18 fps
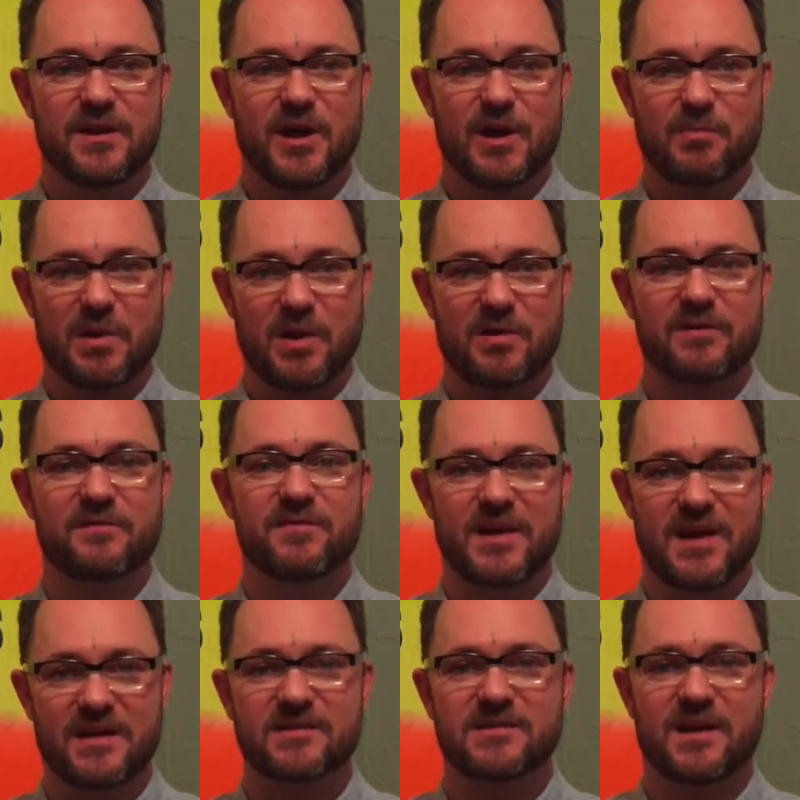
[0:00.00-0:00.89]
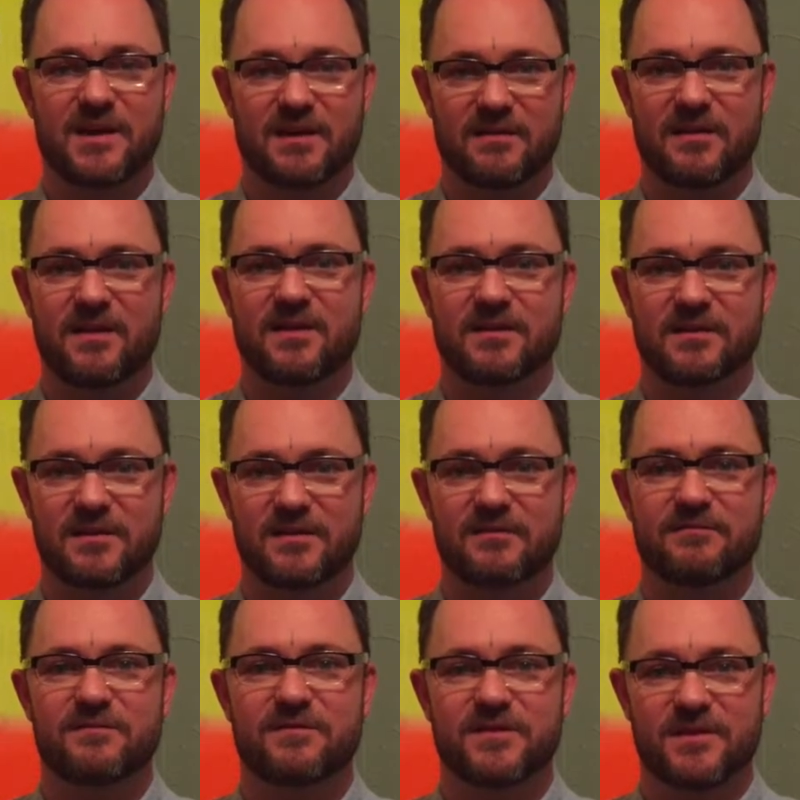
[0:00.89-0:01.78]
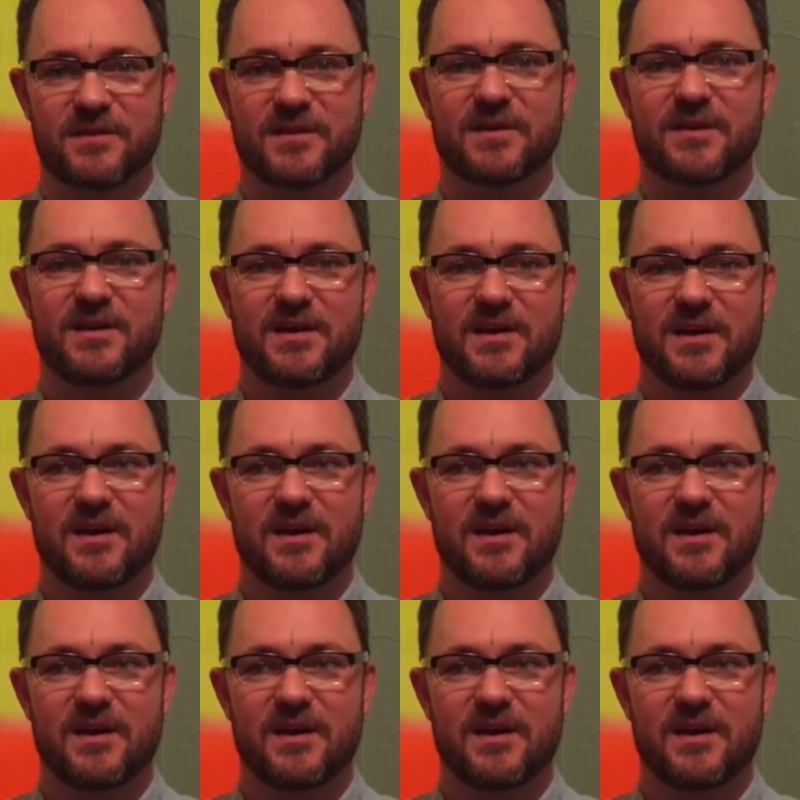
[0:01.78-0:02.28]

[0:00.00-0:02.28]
a part of that dialogue of the,